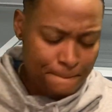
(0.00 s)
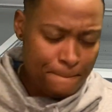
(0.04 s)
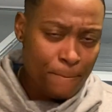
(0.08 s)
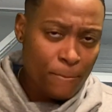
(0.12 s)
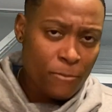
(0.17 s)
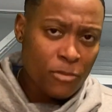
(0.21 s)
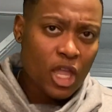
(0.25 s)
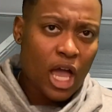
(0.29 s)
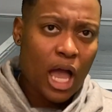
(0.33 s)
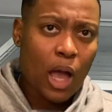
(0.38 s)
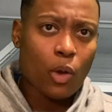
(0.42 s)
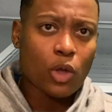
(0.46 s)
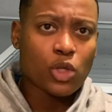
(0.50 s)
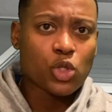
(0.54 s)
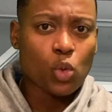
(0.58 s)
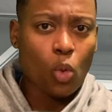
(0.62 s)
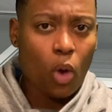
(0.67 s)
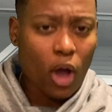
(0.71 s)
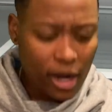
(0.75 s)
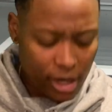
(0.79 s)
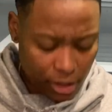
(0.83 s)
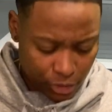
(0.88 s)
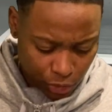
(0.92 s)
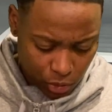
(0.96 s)
I was
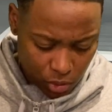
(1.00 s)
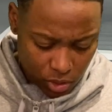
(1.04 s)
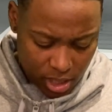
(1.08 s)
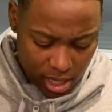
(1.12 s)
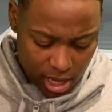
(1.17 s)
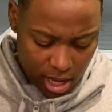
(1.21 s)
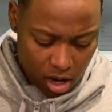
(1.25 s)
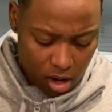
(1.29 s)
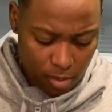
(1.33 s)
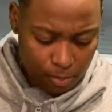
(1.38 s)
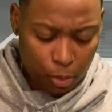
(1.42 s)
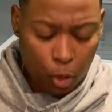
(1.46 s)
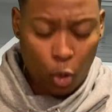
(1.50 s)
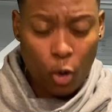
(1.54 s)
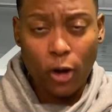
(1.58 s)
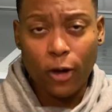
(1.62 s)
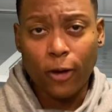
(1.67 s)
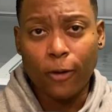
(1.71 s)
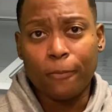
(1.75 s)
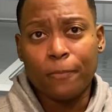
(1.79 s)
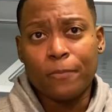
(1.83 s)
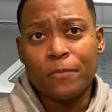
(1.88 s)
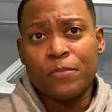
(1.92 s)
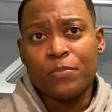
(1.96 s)
walking through the airport
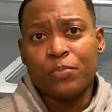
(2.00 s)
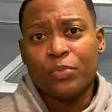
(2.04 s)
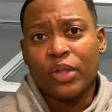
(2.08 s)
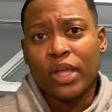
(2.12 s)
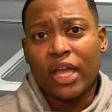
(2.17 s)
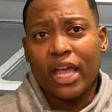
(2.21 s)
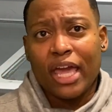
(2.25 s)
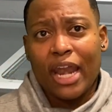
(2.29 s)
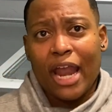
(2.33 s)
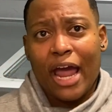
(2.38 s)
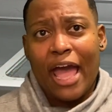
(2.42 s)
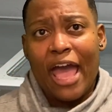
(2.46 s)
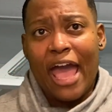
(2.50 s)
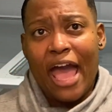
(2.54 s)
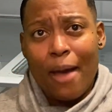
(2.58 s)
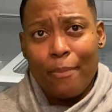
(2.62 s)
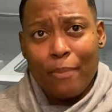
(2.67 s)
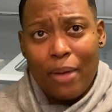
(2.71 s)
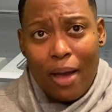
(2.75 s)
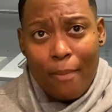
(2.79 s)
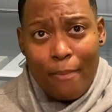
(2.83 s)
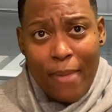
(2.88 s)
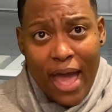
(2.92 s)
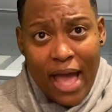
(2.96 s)
and I had my
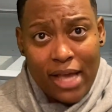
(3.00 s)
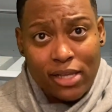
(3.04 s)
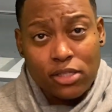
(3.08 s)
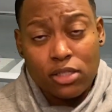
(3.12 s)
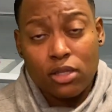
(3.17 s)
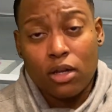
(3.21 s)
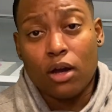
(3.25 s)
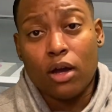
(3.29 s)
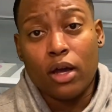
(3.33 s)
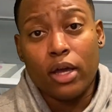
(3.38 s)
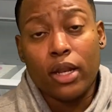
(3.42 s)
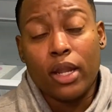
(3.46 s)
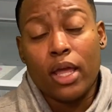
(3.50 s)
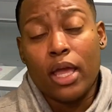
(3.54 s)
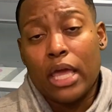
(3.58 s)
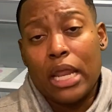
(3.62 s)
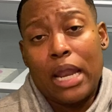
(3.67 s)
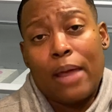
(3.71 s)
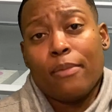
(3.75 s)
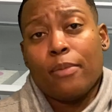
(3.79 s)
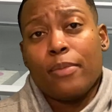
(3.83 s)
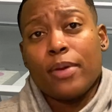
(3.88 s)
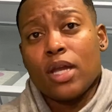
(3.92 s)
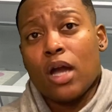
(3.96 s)
mask on. And I'm going
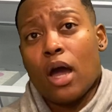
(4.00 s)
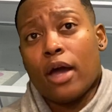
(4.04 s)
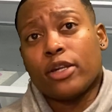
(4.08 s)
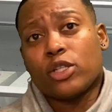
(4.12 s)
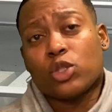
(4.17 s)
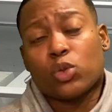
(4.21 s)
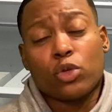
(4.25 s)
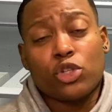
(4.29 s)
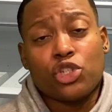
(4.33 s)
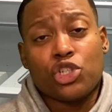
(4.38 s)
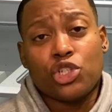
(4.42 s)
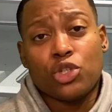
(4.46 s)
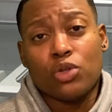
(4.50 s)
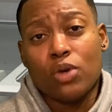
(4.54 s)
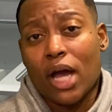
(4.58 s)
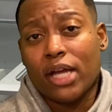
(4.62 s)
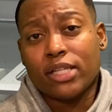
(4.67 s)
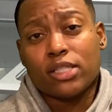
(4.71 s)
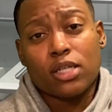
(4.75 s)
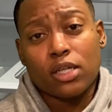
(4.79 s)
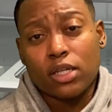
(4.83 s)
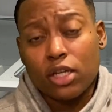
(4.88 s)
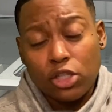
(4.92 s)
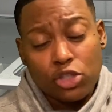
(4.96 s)
to be honest with you, I
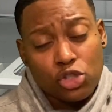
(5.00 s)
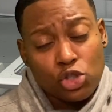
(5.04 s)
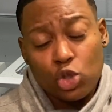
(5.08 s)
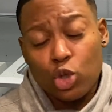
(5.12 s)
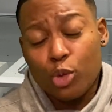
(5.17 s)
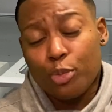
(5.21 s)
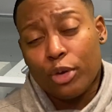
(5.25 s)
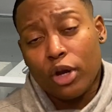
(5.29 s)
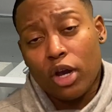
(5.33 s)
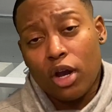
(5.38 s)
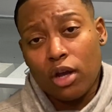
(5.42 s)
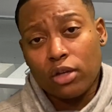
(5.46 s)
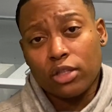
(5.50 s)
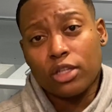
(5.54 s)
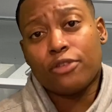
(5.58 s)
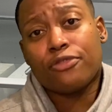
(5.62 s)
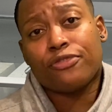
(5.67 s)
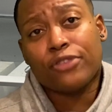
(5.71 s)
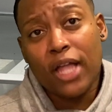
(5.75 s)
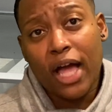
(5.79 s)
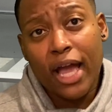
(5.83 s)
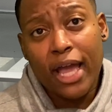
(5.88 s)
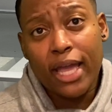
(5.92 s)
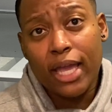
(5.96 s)
took a super early
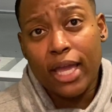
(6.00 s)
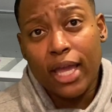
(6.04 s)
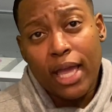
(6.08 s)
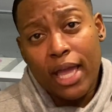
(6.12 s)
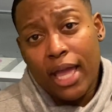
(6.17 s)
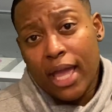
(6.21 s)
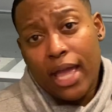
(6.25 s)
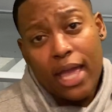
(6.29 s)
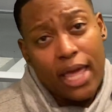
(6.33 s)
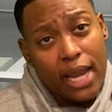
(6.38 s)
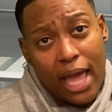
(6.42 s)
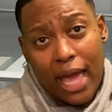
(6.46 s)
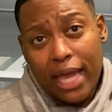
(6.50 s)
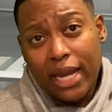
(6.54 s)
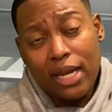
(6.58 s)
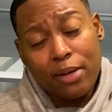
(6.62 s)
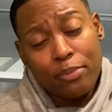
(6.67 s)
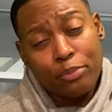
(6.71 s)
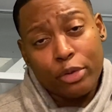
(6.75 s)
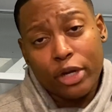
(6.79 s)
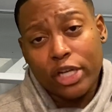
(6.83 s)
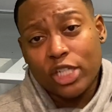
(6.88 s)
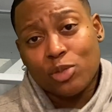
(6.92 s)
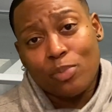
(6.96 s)
flight and I didn't
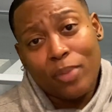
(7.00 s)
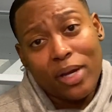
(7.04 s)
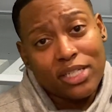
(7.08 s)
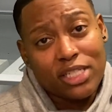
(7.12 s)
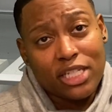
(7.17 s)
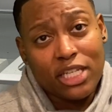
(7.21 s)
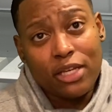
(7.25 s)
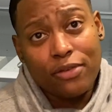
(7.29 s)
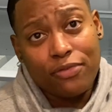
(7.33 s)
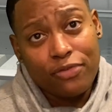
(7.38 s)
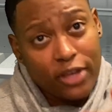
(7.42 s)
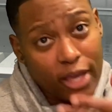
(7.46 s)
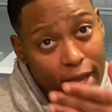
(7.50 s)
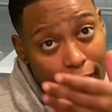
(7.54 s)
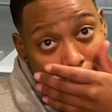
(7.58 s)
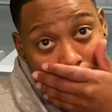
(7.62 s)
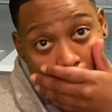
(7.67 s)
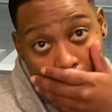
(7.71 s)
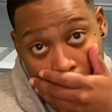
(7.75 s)
brush my teeth yet.